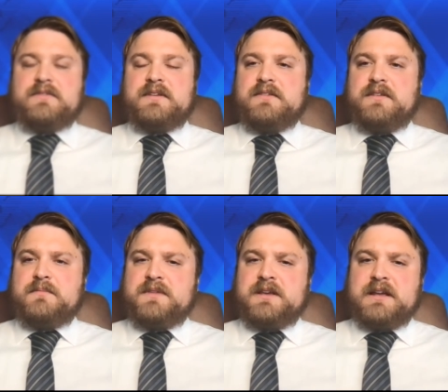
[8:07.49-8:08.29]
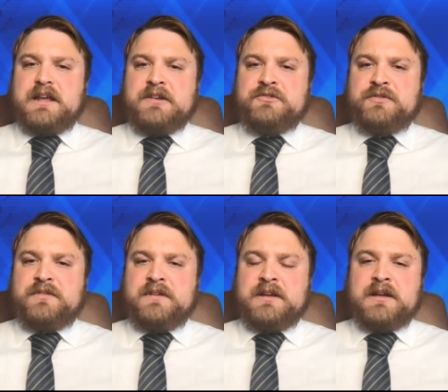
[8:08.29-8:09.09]
said something
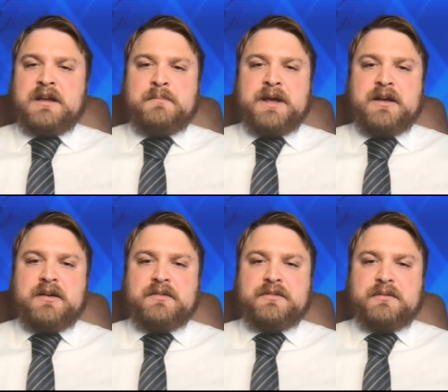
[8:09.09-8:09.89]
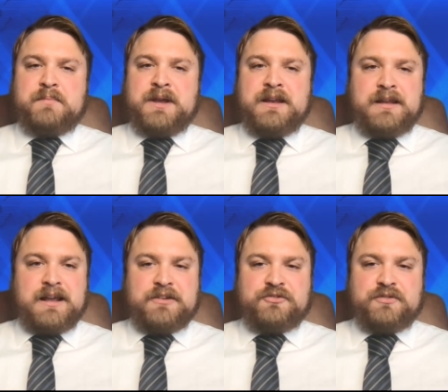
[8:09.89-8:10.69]
interesting about
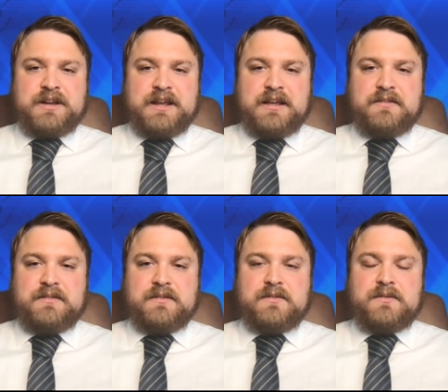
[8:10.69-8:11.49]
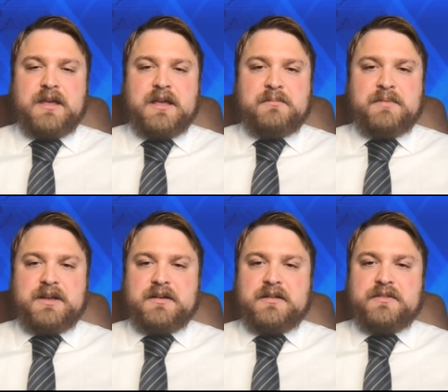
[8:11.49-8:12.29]
pediatric cases
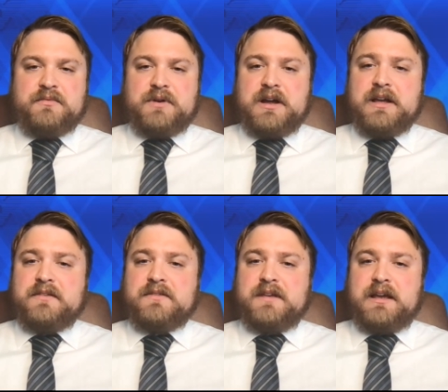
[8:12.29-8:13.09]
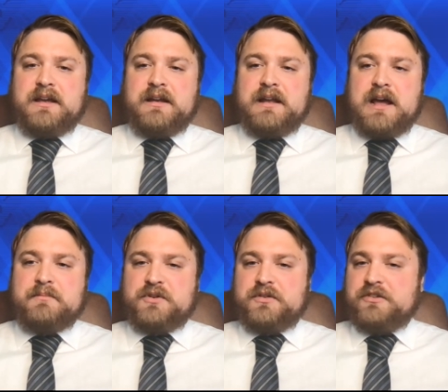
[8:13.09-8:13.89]
being on the rise, and
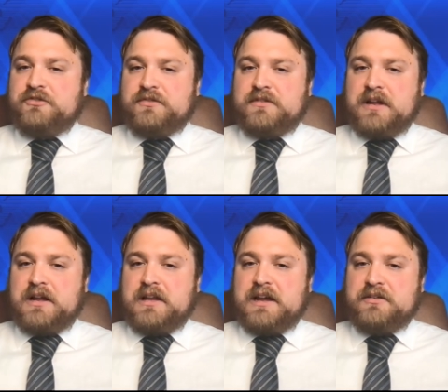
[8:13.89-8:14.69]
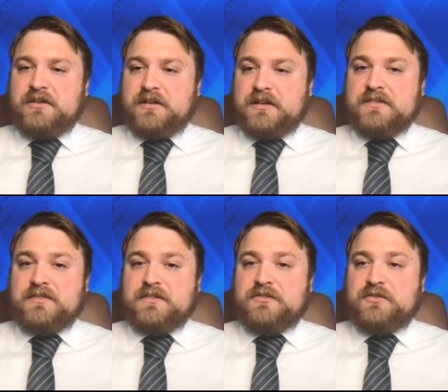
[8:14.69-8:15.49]
I'm going to just allow you to
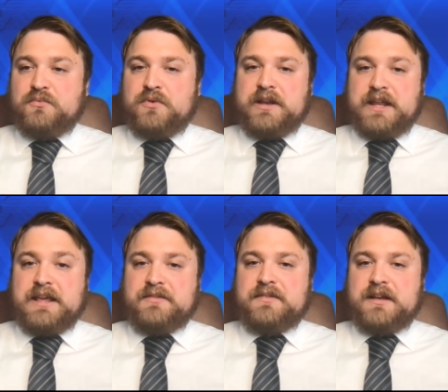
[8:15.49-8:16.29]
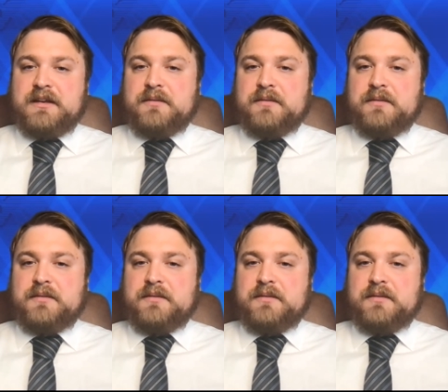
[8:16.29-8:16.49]
listen to what he said